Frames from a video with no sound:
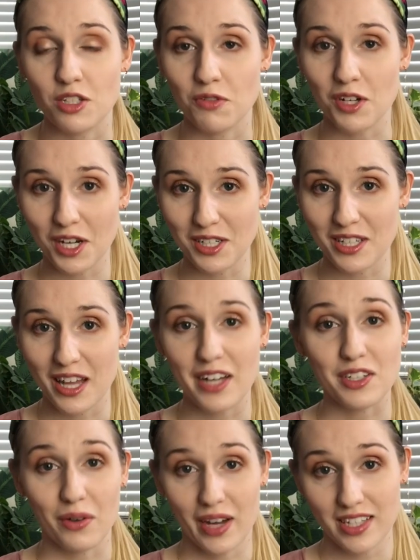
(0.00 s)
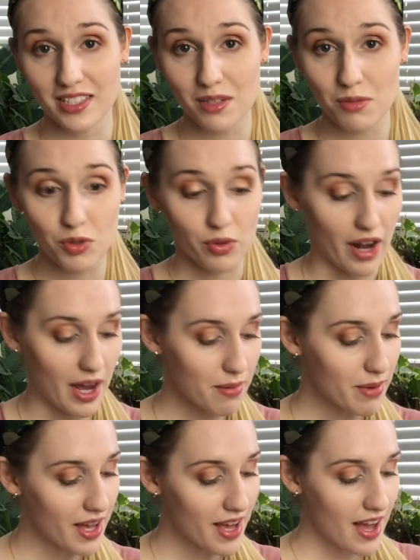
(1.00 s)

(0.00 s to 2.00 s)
So if you're into that, go ahead and subscribe.